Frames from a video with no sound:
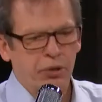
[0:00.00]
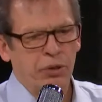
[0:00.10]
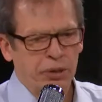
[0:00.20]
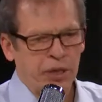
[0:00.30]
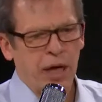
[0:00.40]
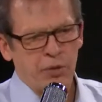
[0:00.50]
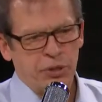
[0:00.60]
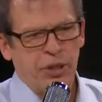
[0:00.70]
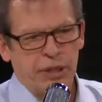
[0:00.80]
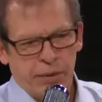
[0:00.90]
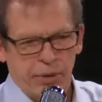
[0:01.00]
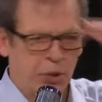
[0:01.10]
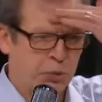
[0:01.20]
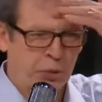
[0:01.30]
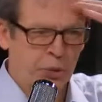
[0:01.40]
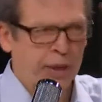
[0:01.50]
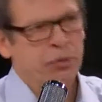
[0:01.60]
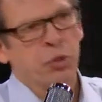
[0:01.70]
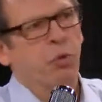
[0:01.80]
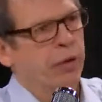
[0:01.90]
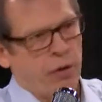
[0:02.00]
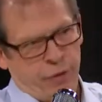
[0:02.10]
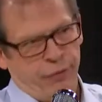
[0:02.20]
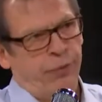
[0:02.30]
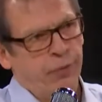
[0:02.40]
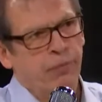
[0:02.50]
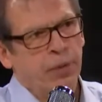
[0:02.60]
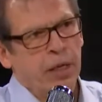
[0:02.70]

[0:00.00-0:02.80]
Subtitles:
can look at the Iowa State game and go, that was a one-off.